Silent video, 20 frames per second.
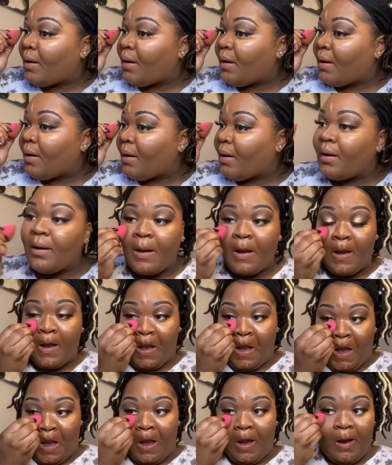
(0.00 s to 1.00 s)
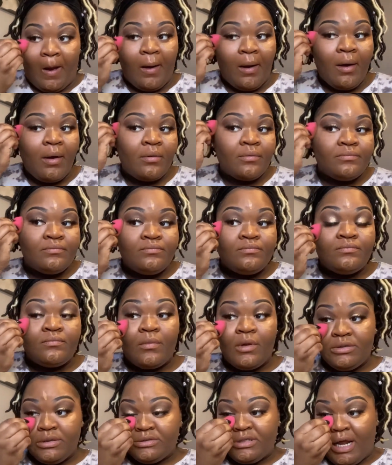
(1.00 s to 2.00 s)
Ooh, girl, fix your
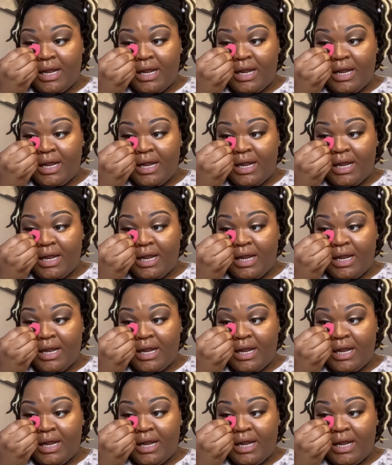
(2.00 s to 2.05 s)
face.